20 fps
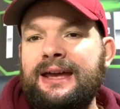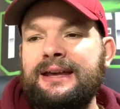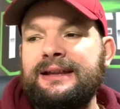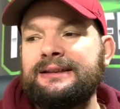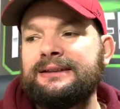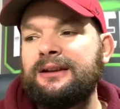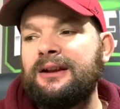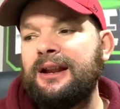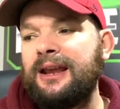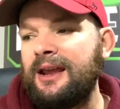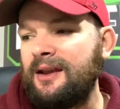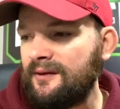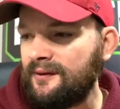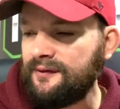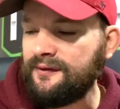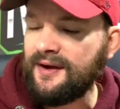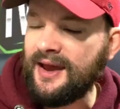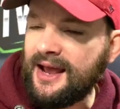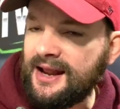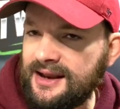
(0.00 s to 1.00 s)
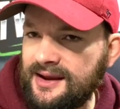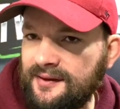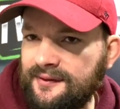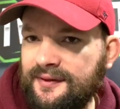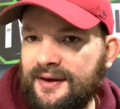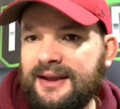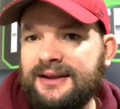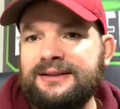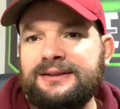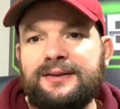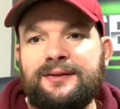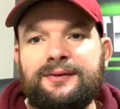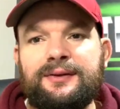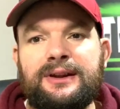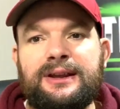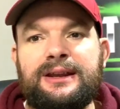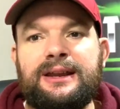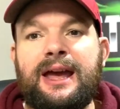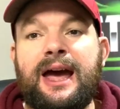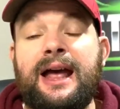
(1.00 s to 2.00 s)
it's going to hit fairly
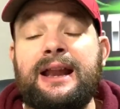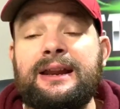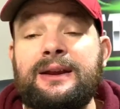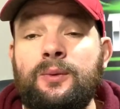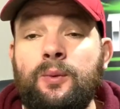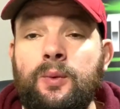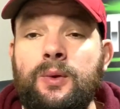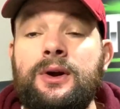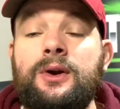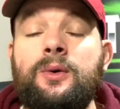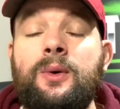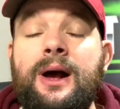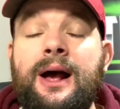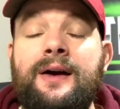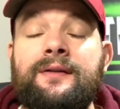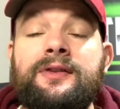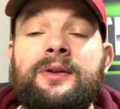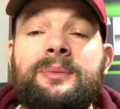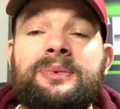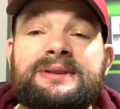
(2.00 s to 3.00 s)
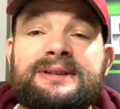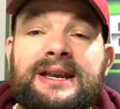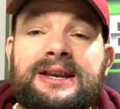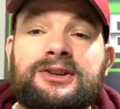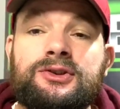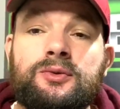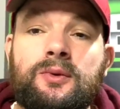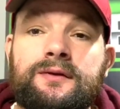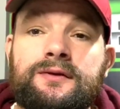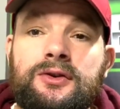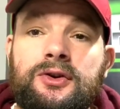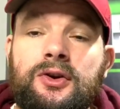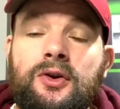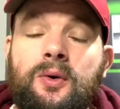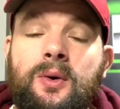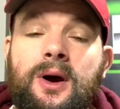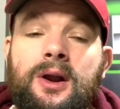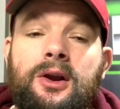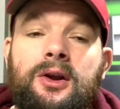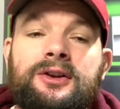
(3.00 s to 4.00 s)
effectively, and it will have the potential of doing
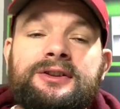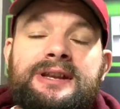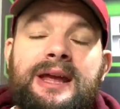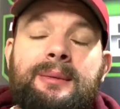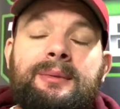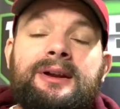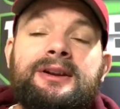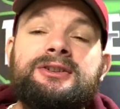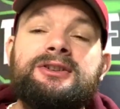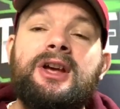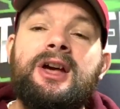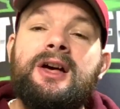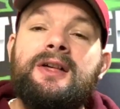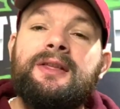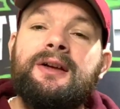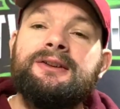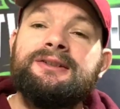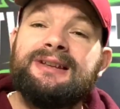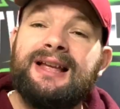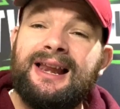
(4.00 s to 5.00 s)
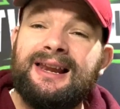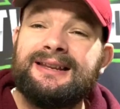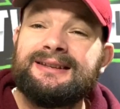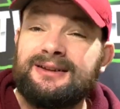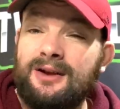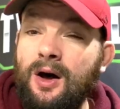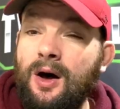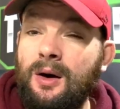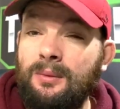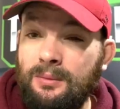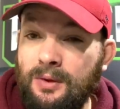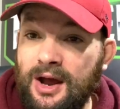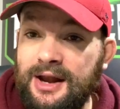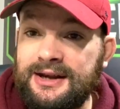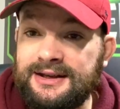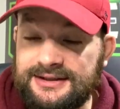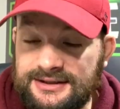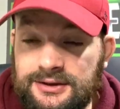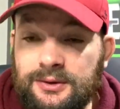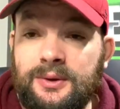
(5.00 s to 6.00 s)
quite a lot of damage. Those talons are
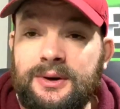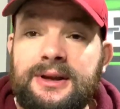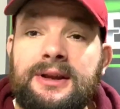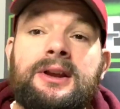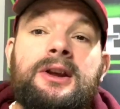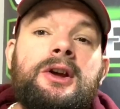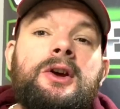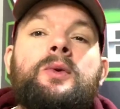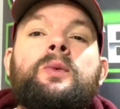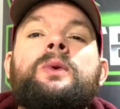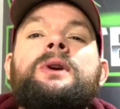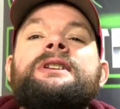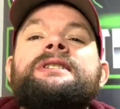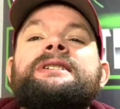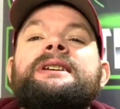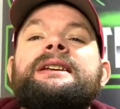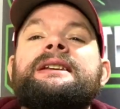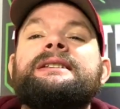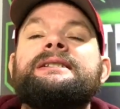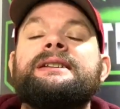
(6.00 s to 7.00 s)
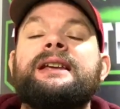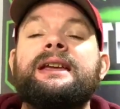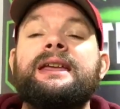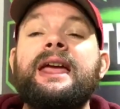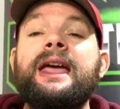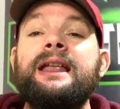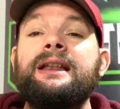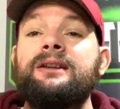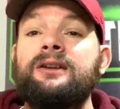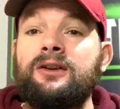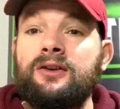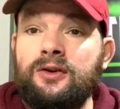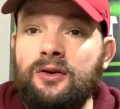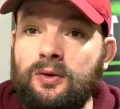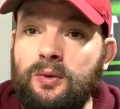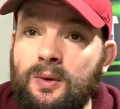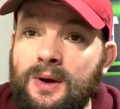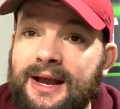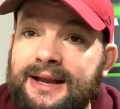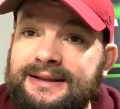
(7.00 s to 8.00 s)
-3, which is, again,
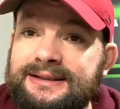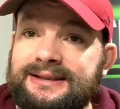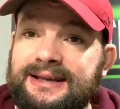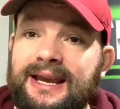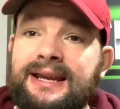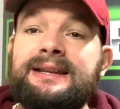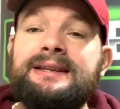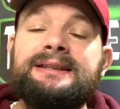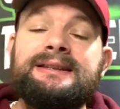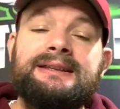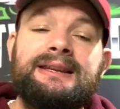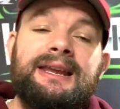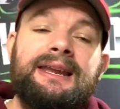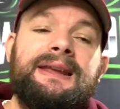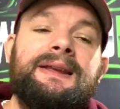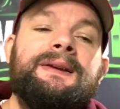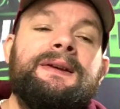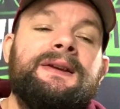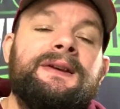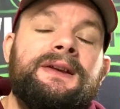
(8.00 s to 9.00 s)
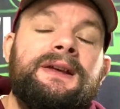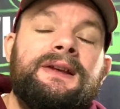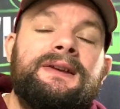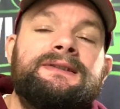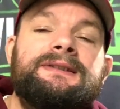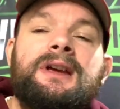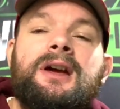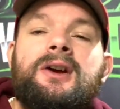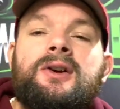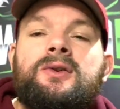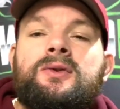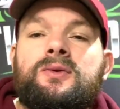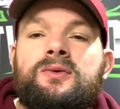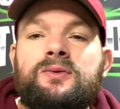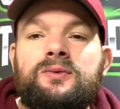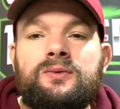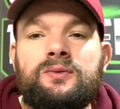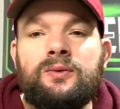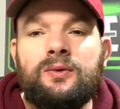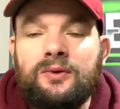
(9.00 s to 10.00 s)
quite tasty.
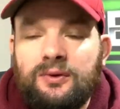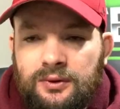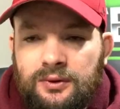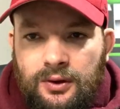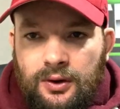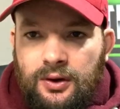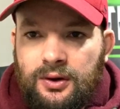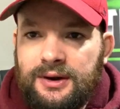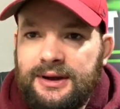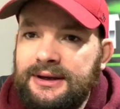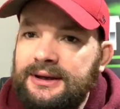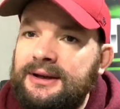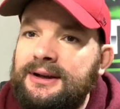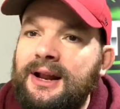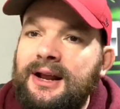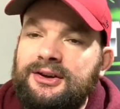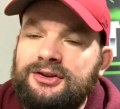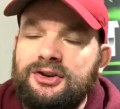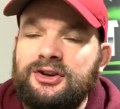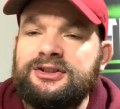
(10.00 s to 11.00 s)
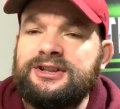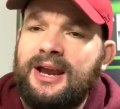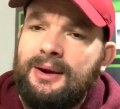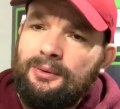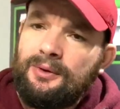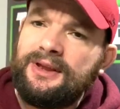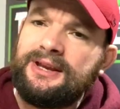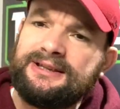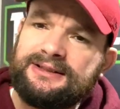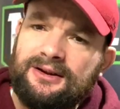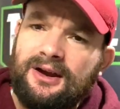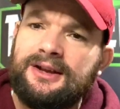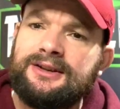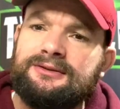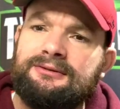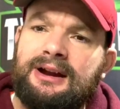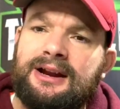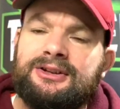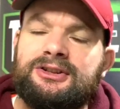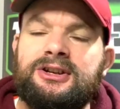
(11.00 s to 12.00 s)
So in a nutshell, you say, well, these guys
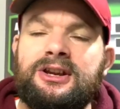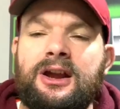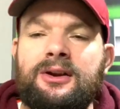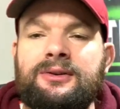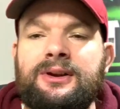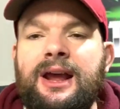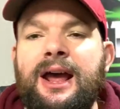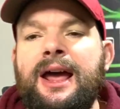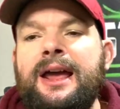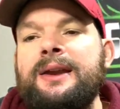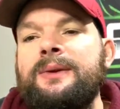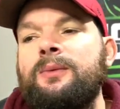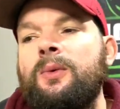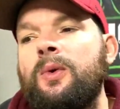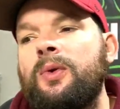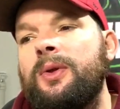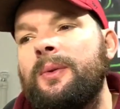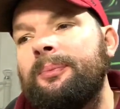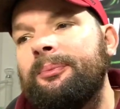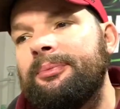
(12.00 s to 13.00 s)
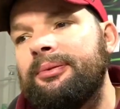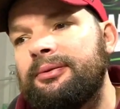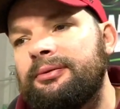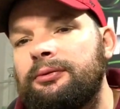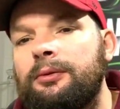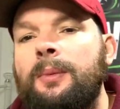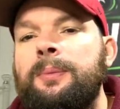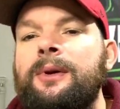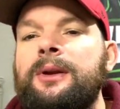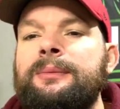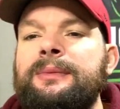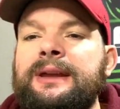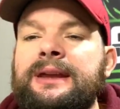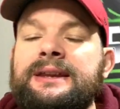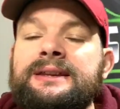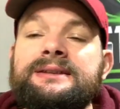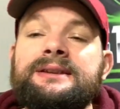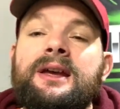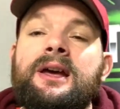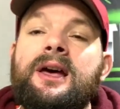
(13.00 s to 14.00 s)
are actually okay. Well, the problem
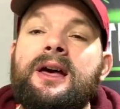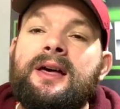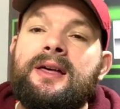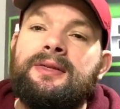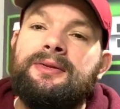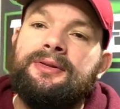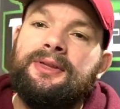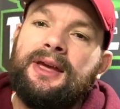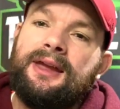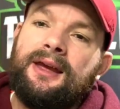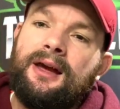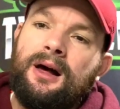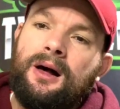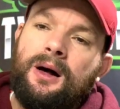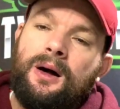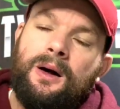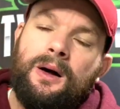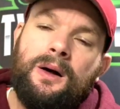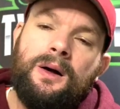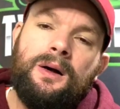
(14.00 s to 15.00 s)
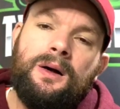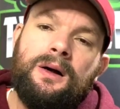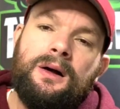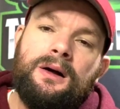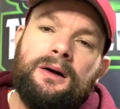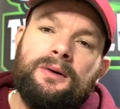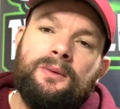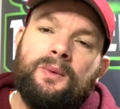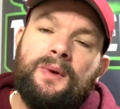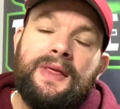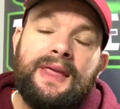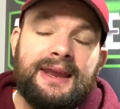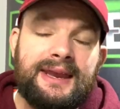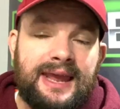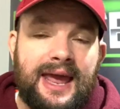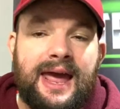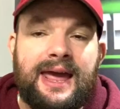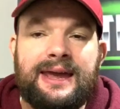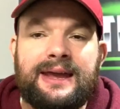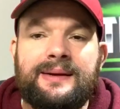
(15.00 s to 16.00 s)
is they are, when they
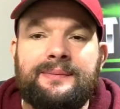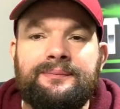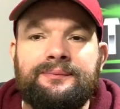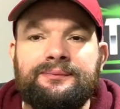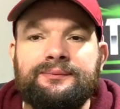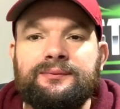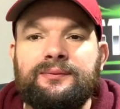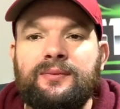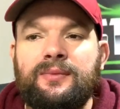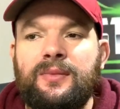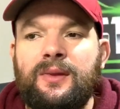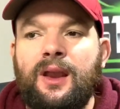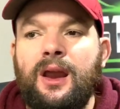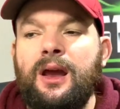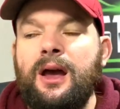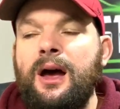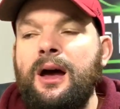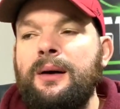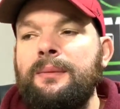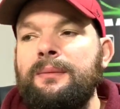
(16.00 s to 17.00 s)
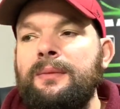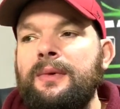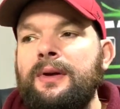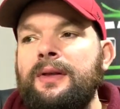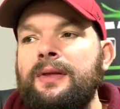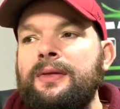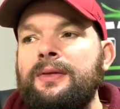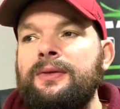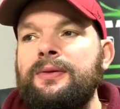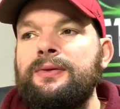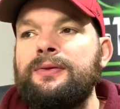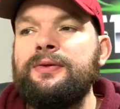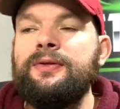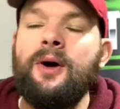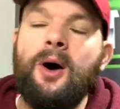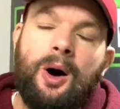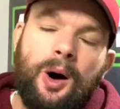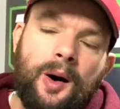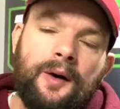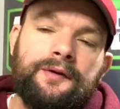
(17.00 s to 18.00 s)
get in,
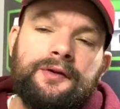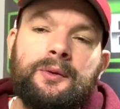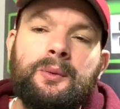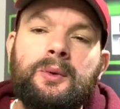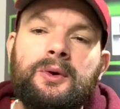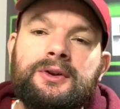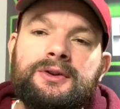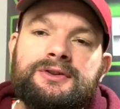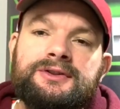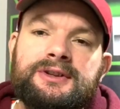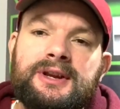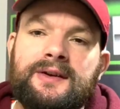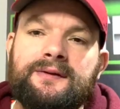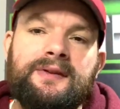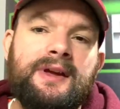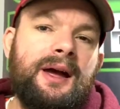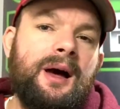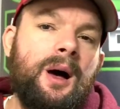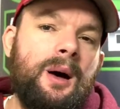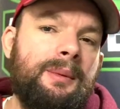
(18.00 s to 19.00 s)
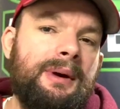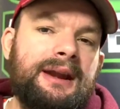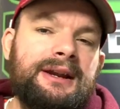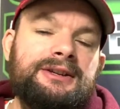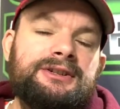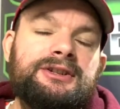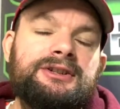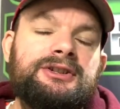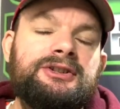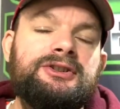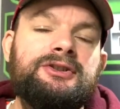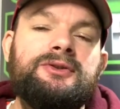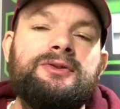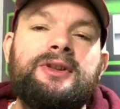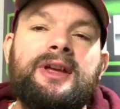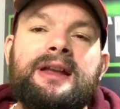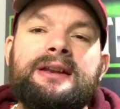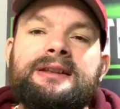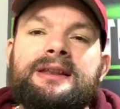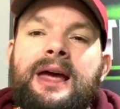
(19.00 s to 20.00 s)
afterwards, if they are managing to do
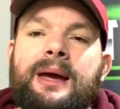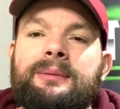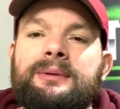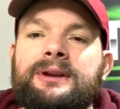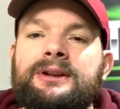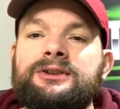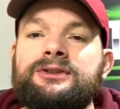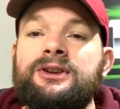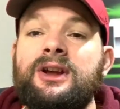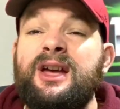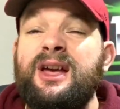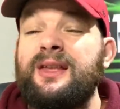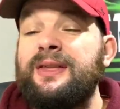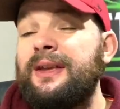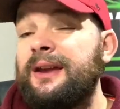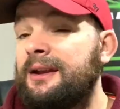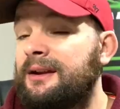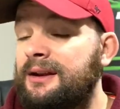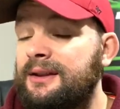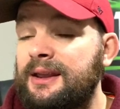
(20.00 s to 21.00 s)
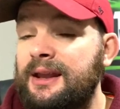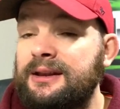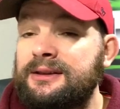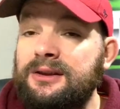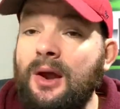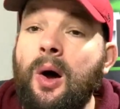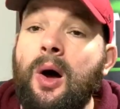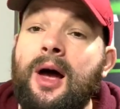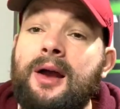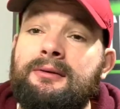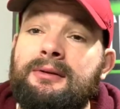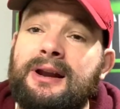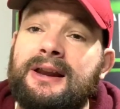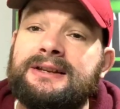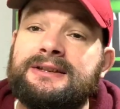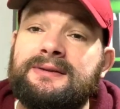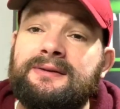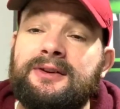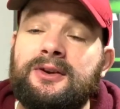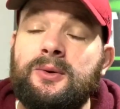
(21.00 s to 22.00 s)
their damage, they're going to then die
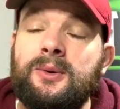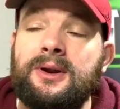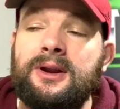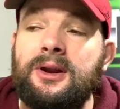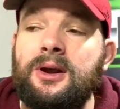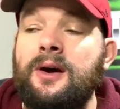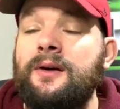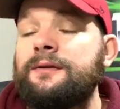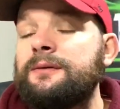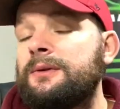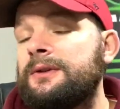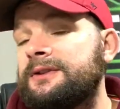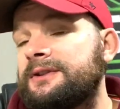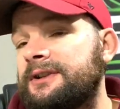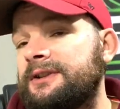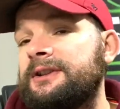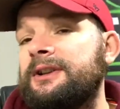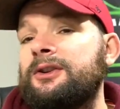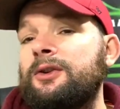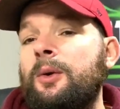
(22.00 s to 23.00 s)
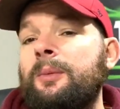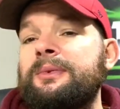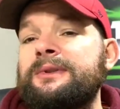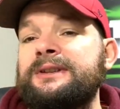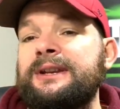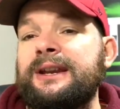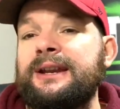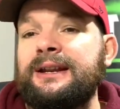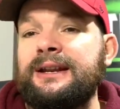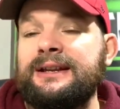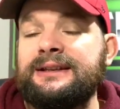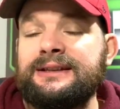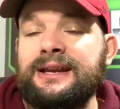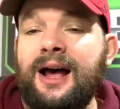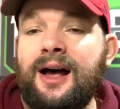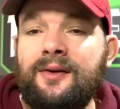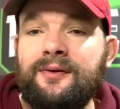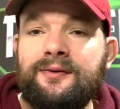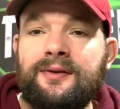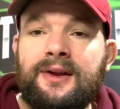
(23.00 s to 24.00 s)
relatively quickly afterwards because they're not particularly
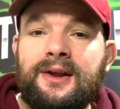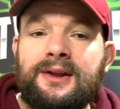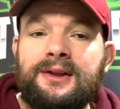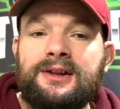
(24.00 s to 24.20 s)
tough.